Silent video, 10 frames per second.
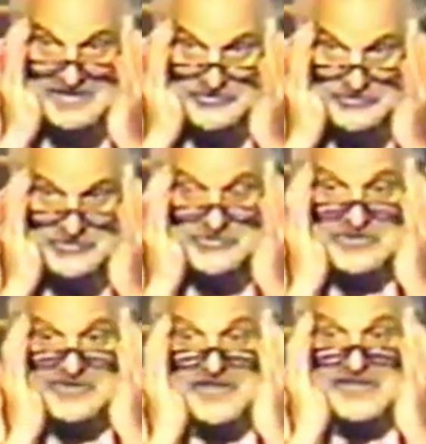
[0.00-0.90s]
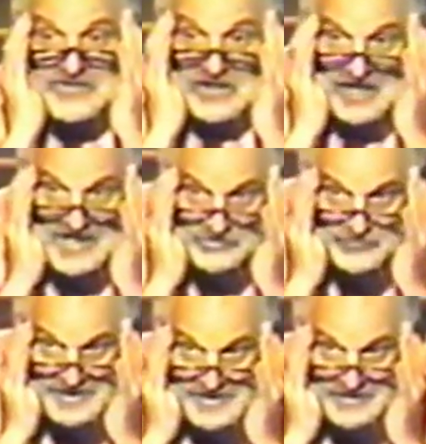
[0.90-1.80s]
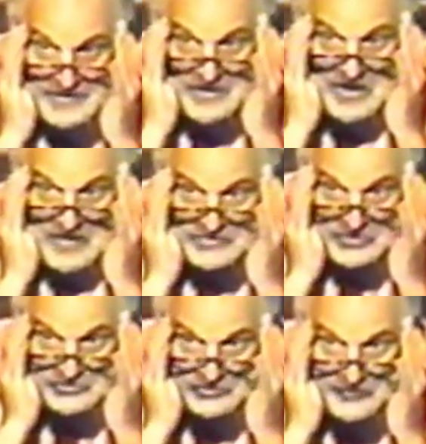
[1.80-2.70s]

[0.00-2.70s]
any good news until it does a class reading of social